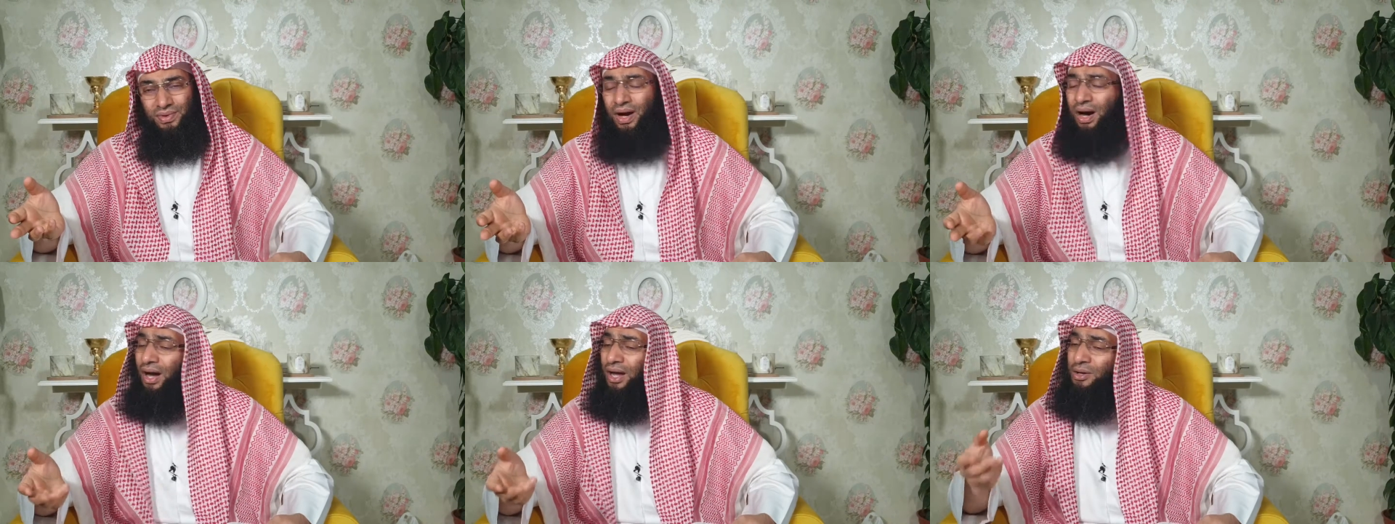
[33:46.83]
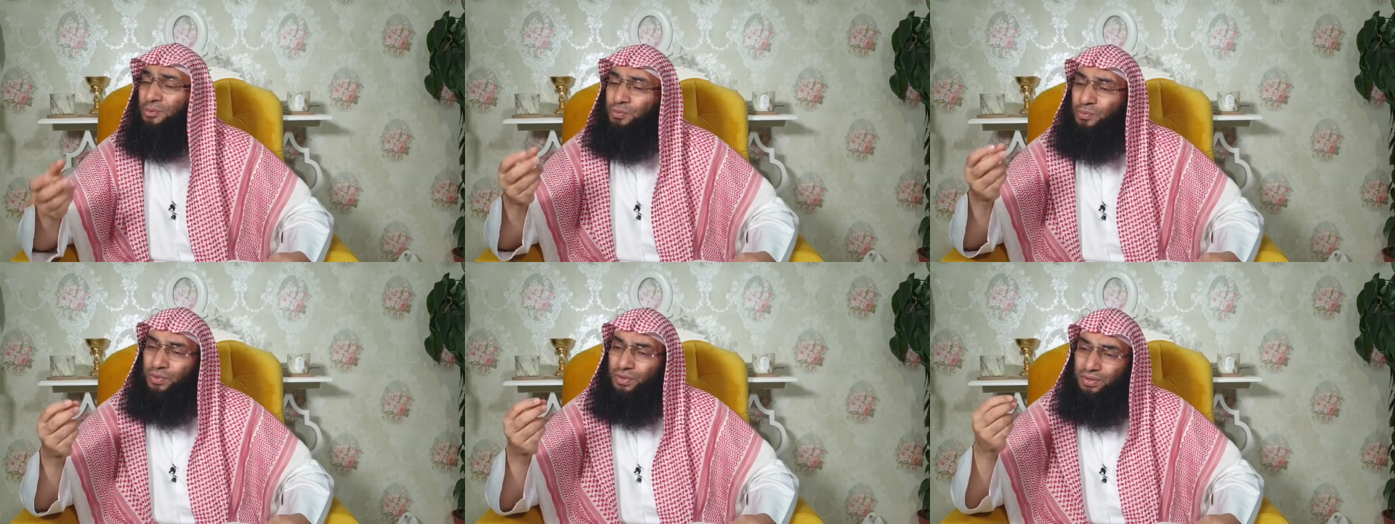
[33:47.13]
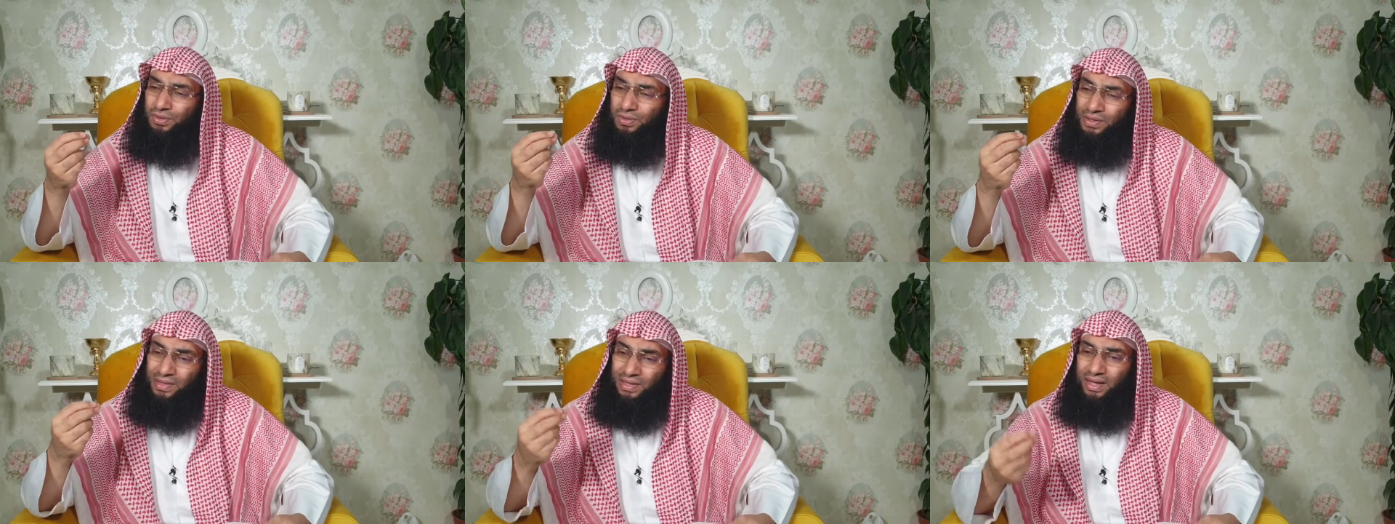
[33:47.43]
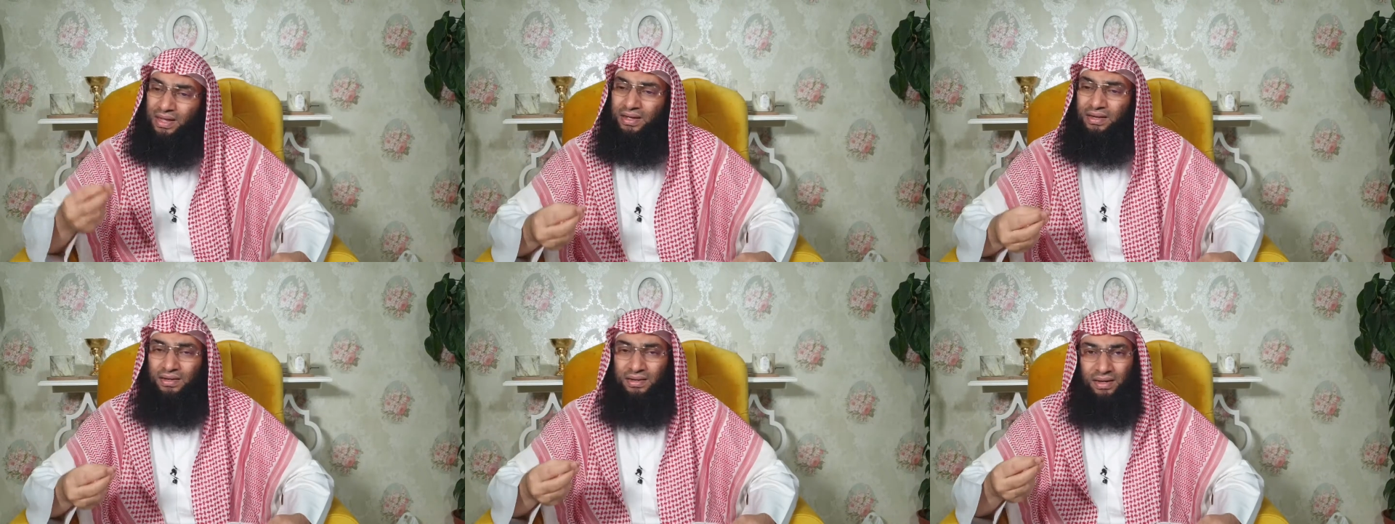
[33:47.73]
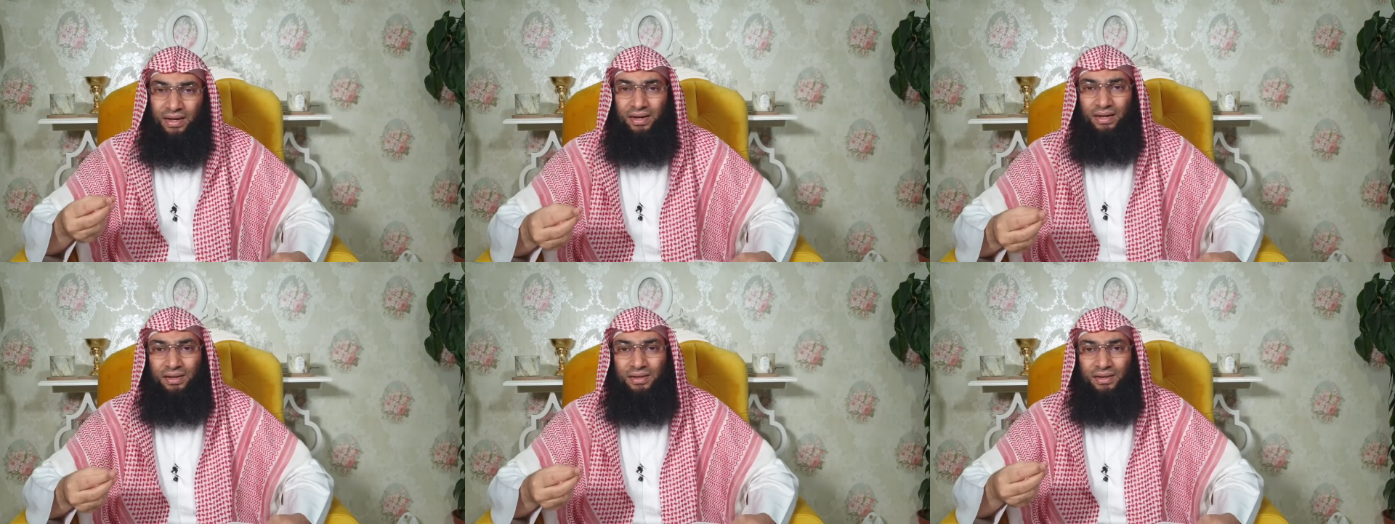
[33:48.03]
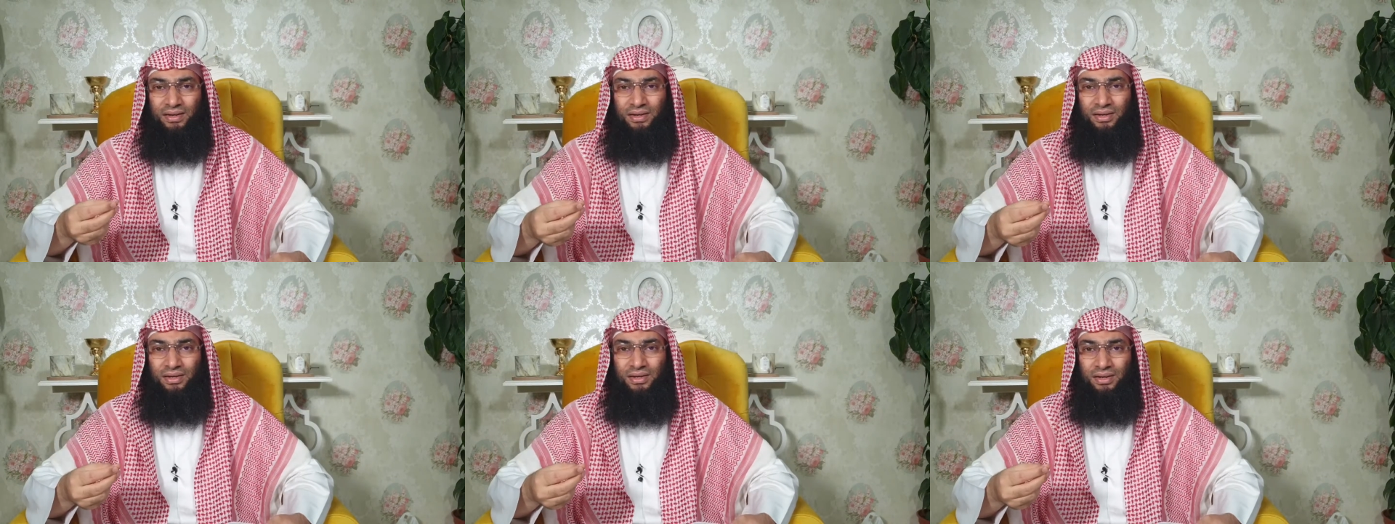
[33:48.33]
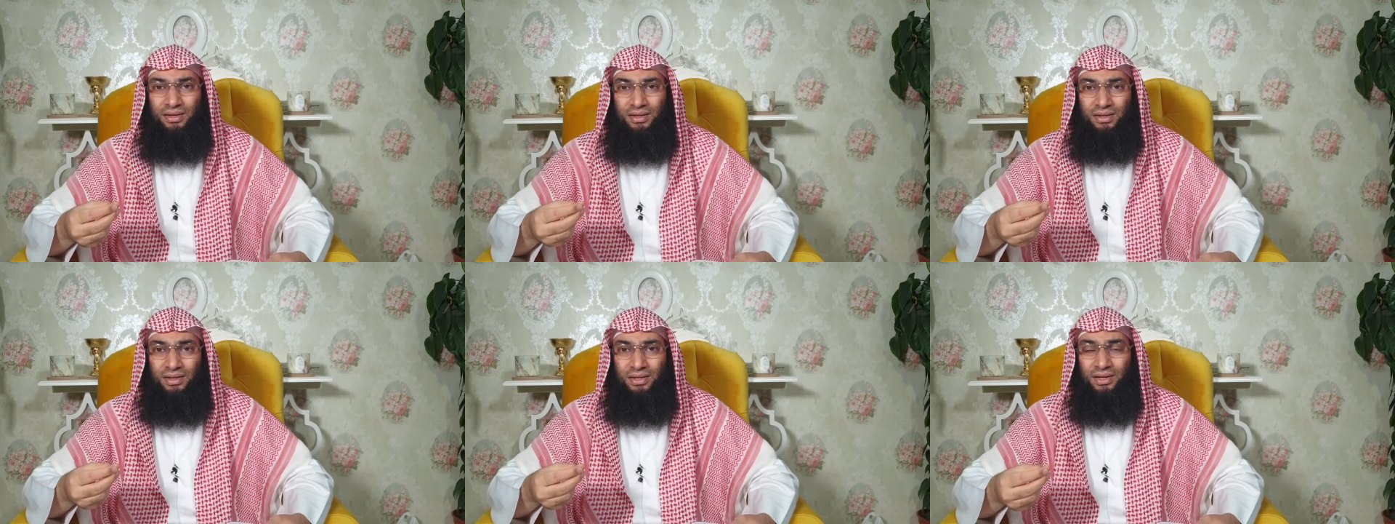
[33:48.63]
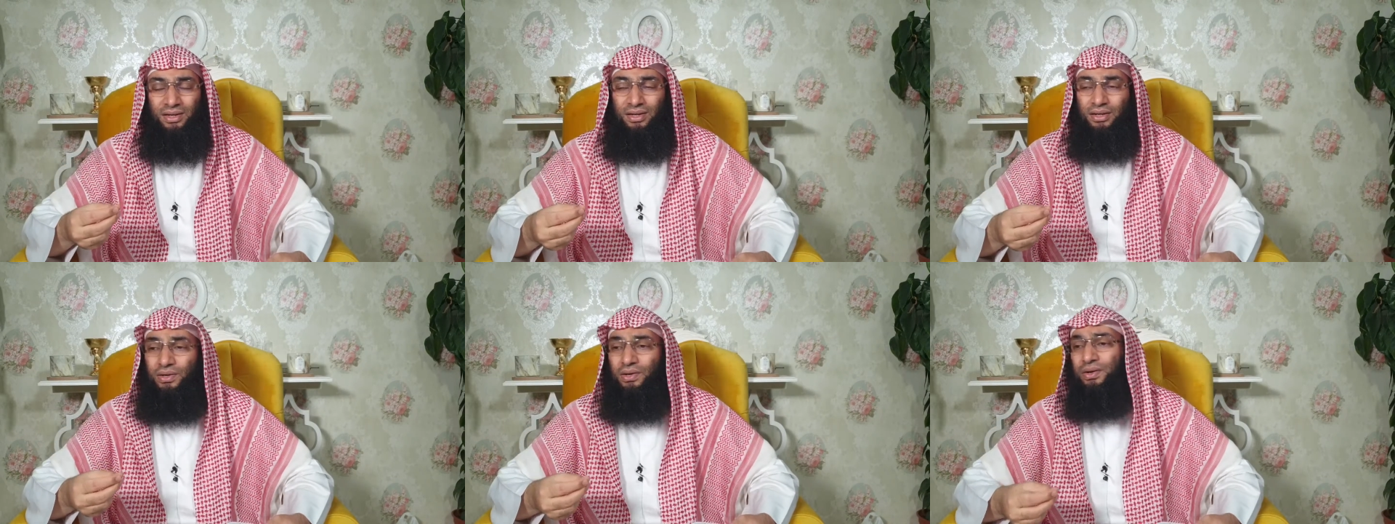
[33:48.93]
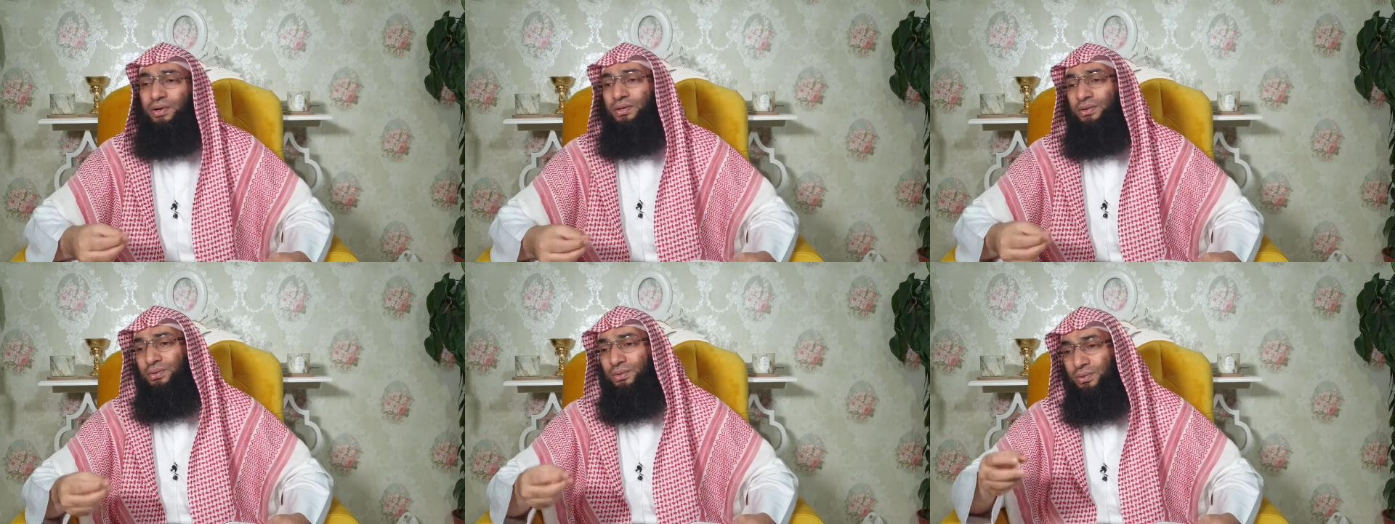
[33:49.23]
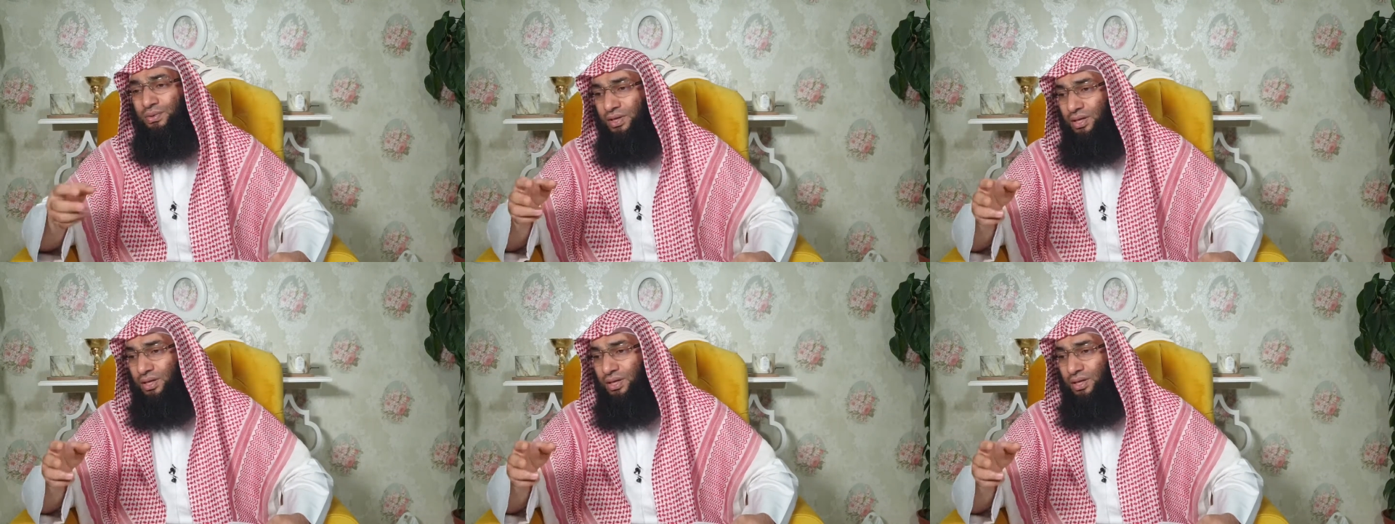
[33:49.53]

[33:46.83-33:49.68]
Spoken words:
I am working day and night to